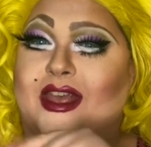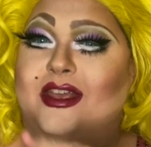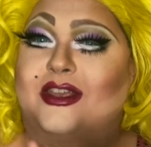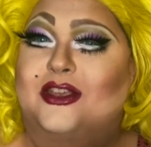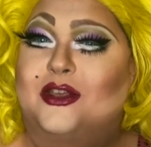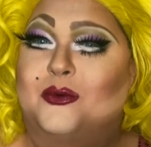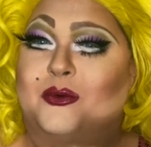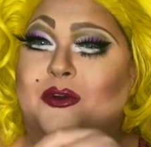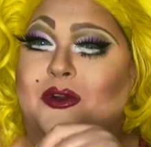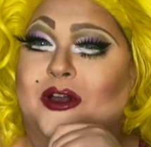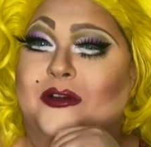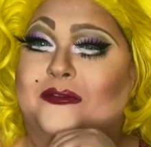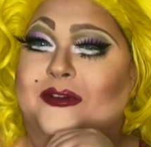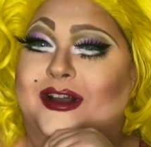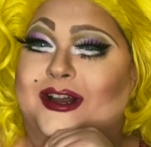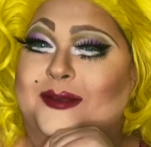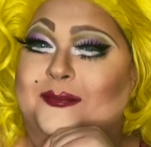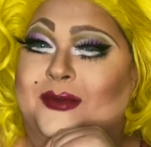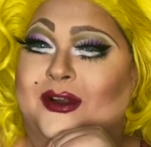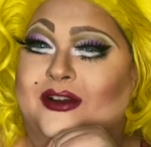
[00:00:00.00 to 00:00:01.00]
You are
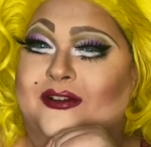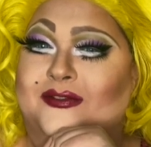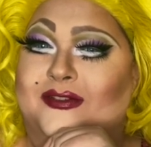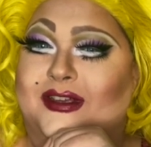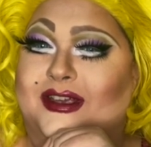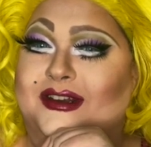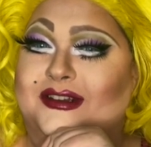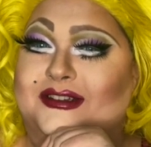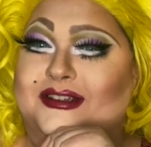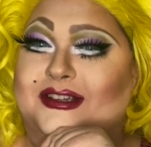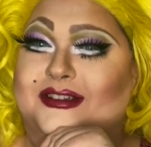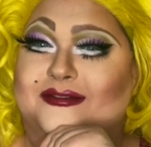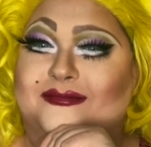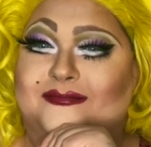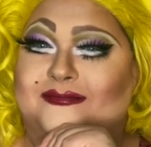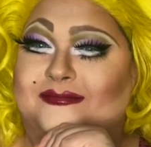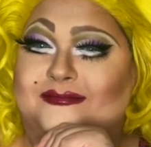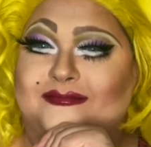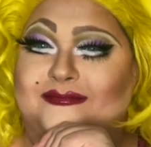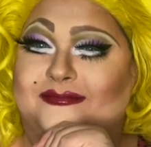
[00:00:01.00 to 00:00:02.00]
already perfect.
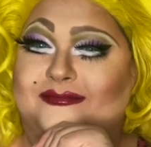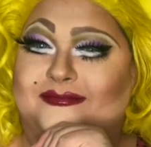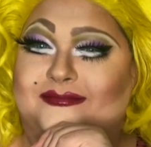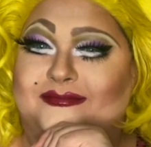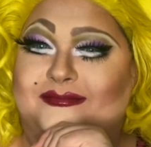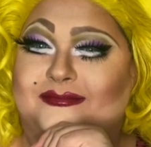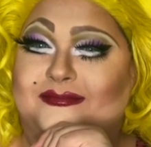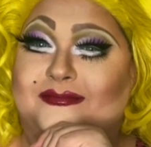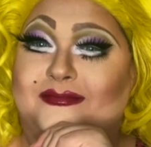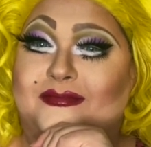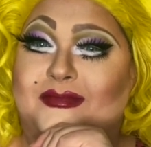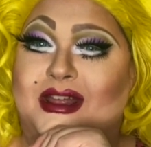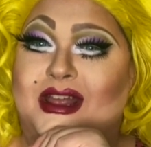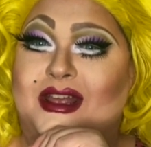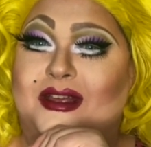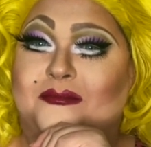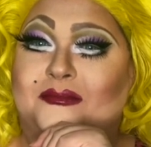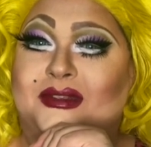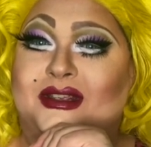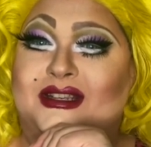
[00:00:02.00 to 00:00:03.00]

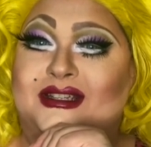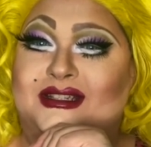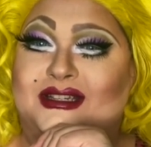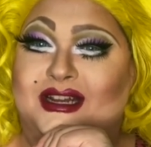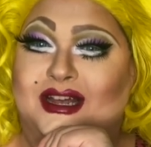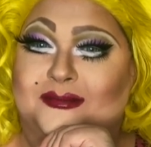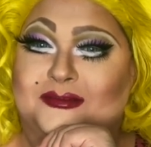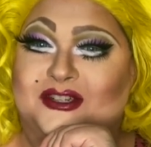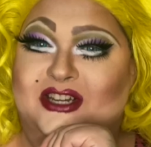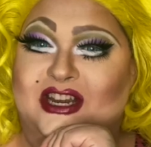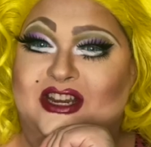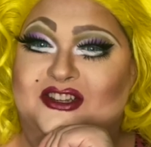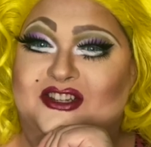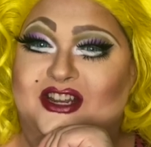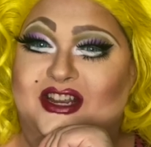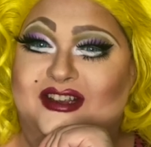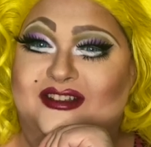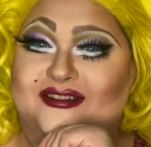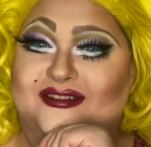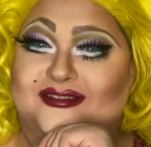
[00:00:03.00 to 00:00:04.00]
Please stop
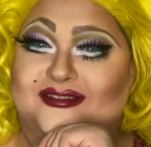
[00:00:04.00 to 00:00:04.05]
changing.